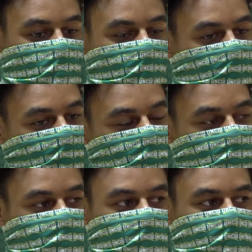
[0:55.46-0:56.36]
No, it
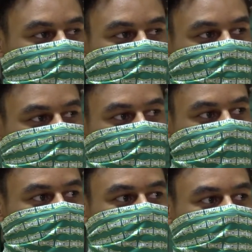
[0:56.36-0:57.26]
feels like a regular
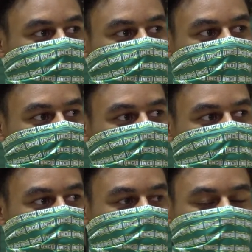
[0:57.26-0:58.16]
day. Uh,
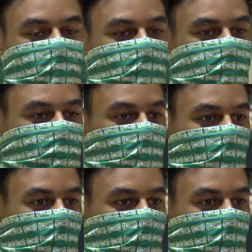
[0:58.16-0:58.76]
we've been doing this for